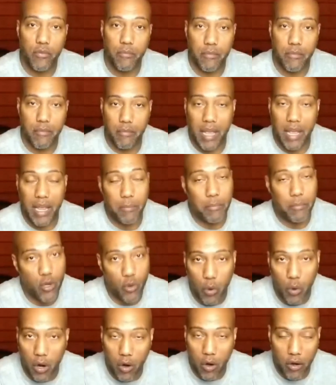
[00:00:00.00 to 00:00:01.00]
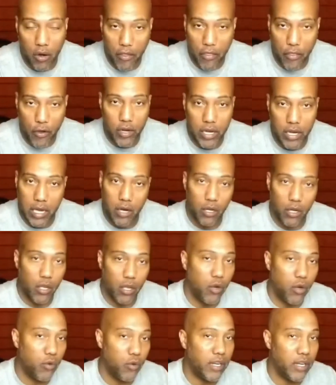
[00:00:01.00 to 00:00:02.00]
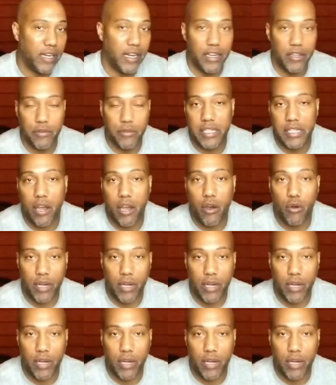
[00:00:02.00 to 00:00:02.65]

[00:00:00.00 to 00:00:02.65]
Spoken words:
maybe you were on a 30-year loan and then you say, okay,